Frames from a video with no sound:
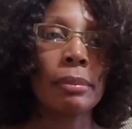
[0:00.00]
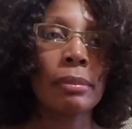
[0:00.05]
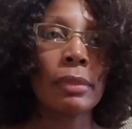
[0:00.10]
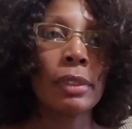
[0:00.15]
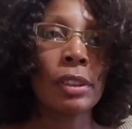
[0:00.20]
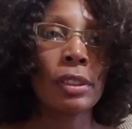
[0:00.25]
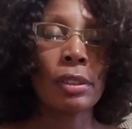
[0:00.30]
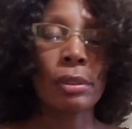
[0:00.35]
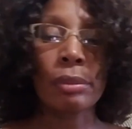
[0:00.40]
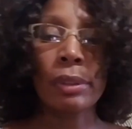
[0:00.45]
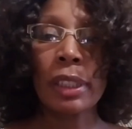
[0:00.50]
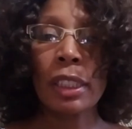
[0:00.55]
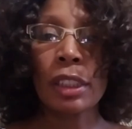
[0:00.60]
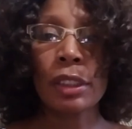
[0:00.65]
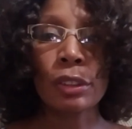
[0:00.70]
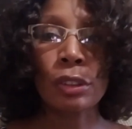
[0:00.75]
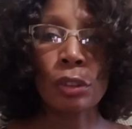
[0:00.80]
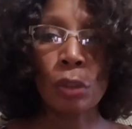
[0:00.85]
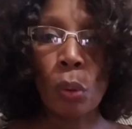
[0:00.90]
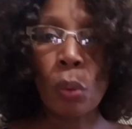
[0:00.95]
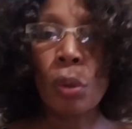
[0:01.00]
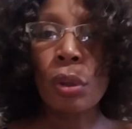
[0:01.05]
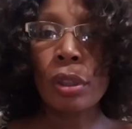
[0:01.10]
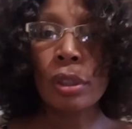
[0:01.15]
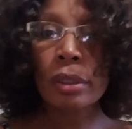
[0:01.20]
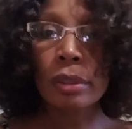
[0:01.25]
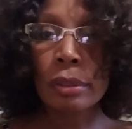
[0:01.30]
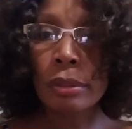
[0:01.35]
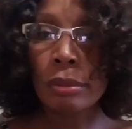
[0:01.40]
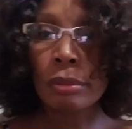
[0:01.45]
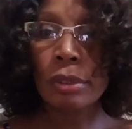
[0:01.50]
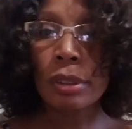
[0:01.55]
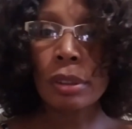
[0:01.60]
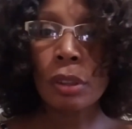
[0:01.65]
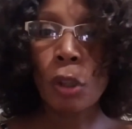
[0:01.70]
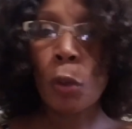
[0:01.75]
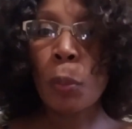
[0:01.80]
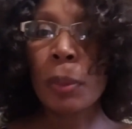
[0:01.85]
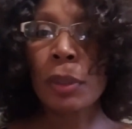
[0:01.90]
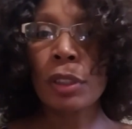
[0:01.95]
It's a regular door. You just
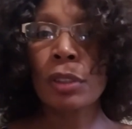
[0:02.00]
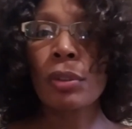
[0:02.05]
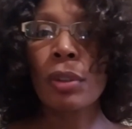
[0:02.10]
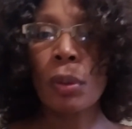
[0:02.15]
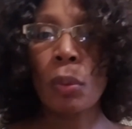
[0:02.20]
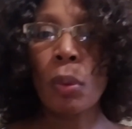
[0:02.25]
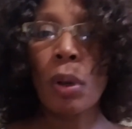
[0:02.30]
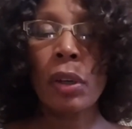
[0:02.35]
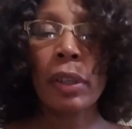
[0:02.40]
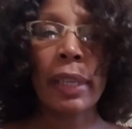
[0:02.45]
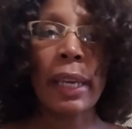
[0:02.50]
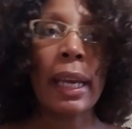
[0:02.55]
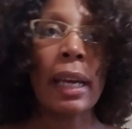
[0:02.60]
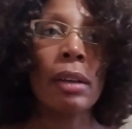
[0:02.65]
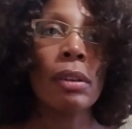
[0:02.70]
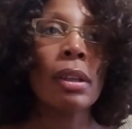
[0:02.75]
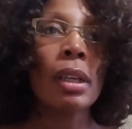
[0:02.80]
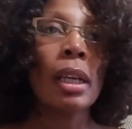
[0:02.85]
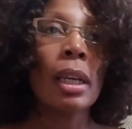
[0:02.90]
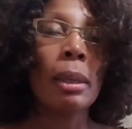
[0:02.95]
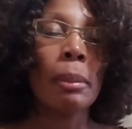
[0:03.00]
open the door and walk out.